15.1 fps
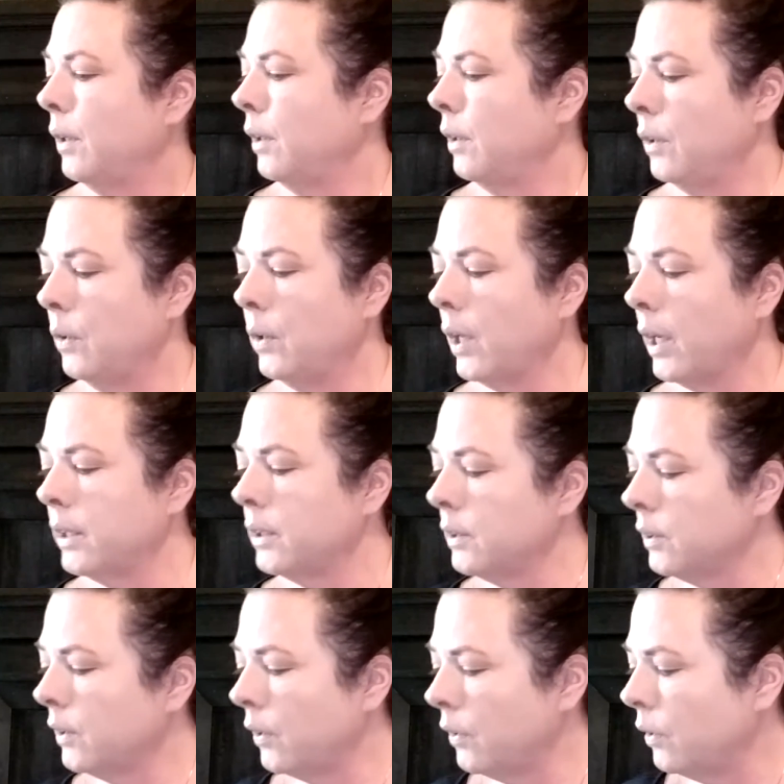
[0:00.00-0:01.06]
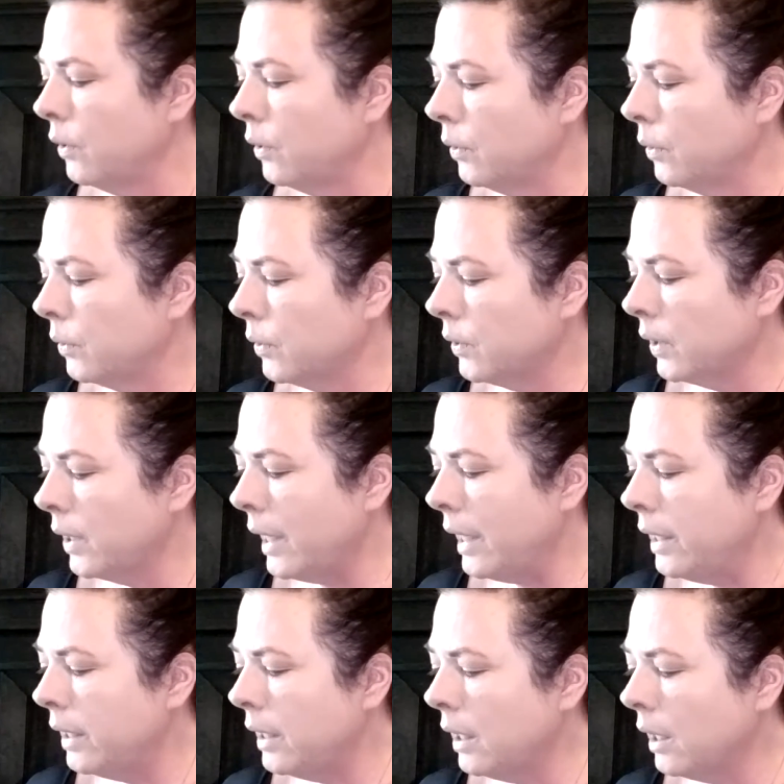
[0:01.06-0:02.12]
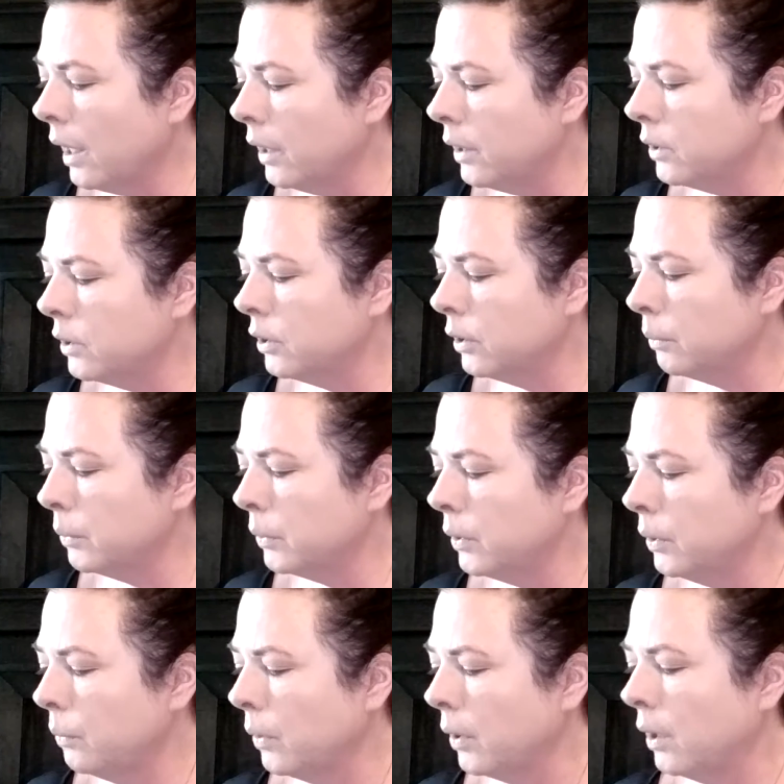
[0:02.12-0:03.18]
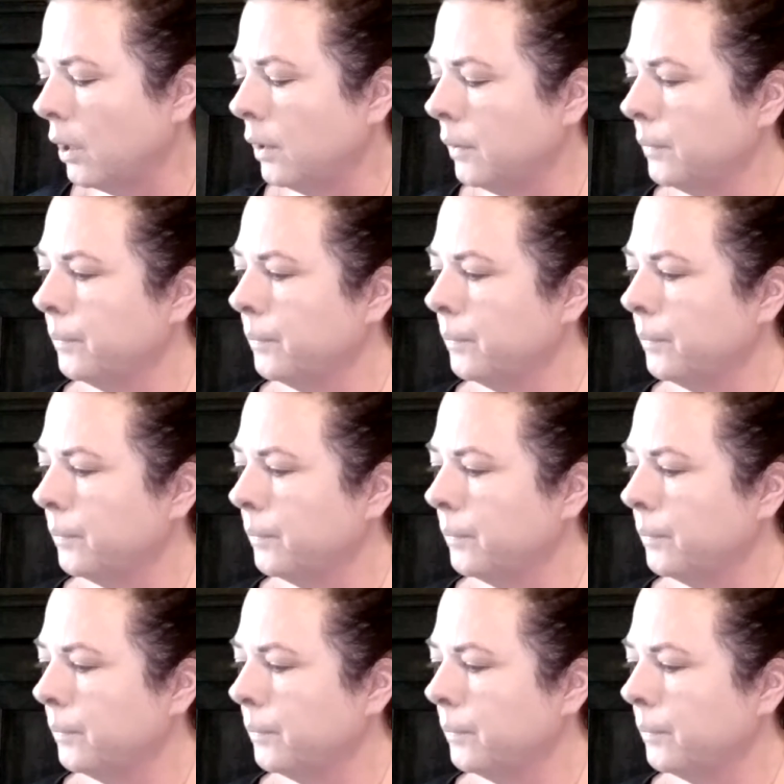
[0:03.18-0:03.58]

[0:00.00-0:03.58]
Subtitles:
You guys can use any kind of shimmer you want.